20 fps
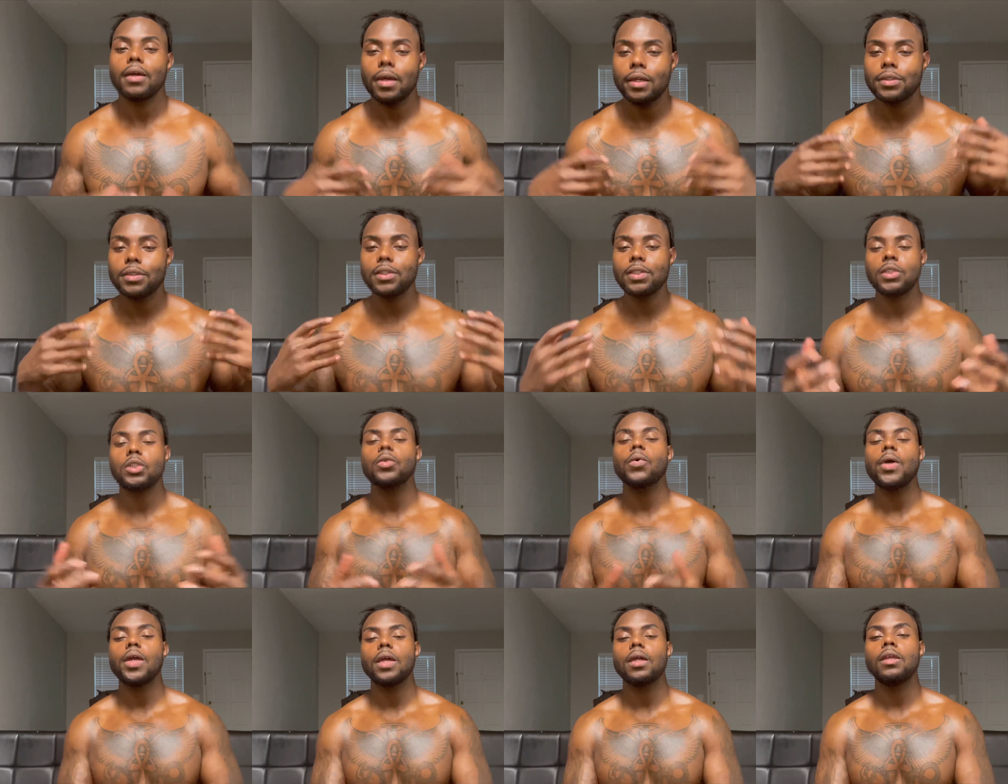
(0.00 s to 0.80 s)

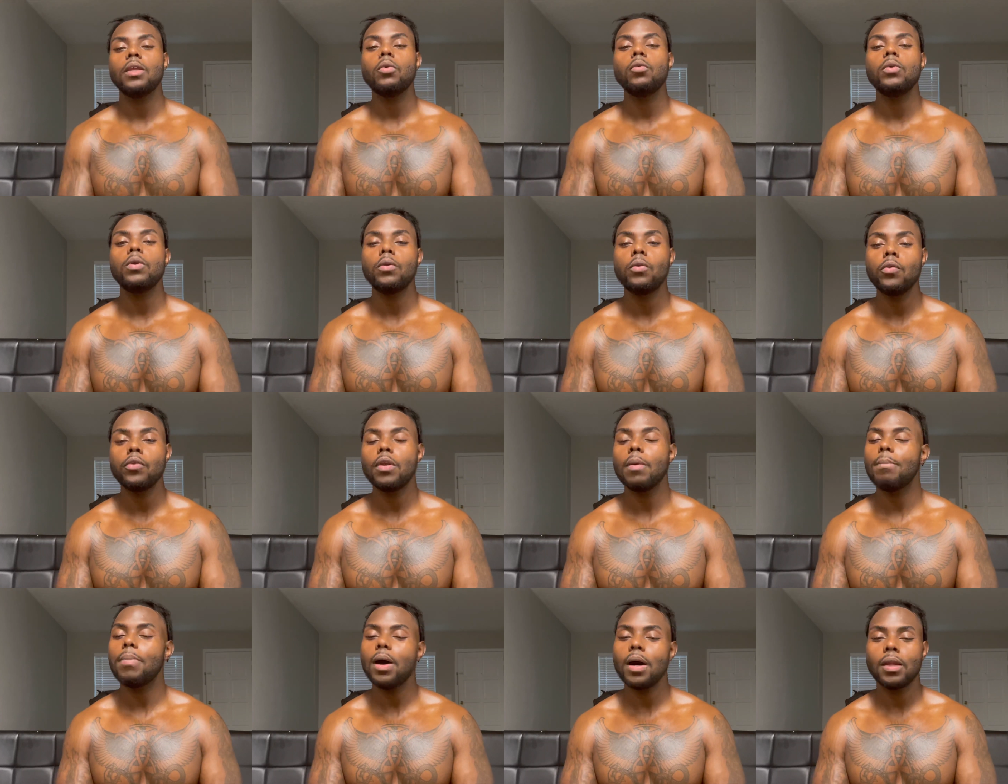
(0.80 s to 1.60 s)
accentuating you using
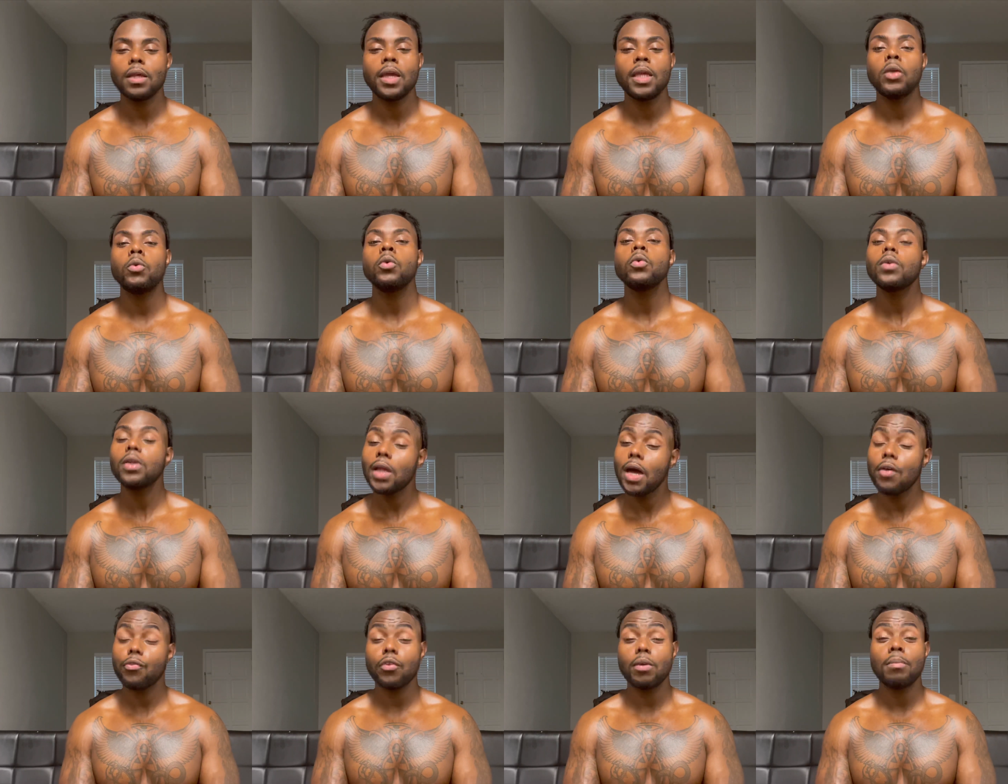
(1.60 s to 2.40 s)
the body game,
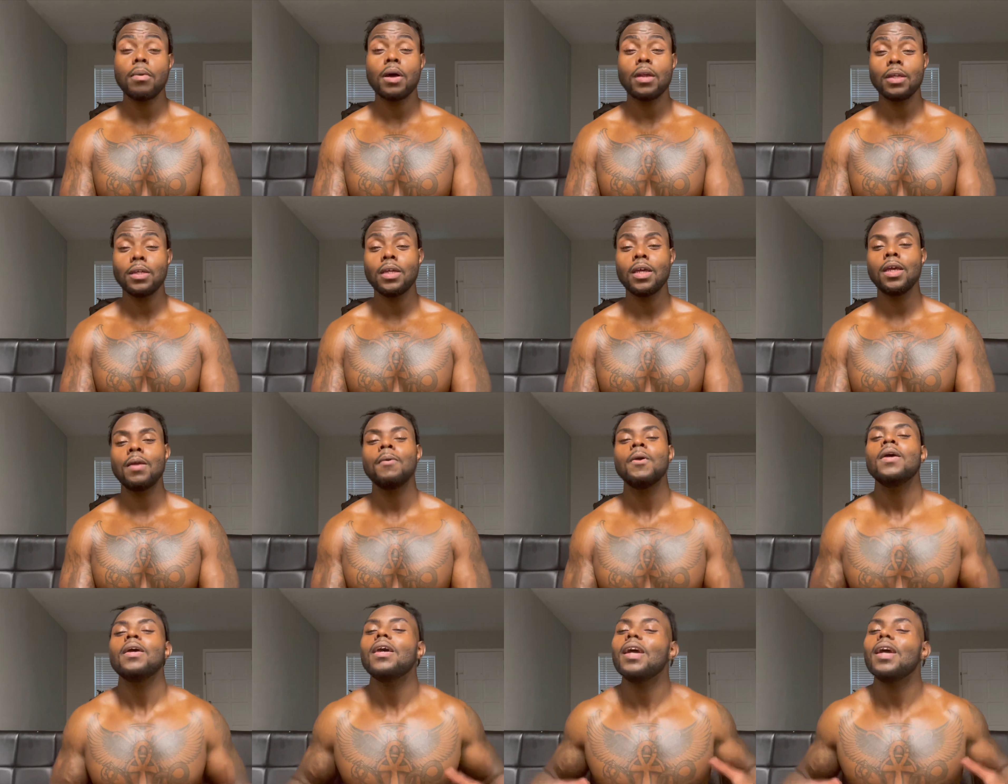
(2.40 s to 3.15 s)
utilizing the body game,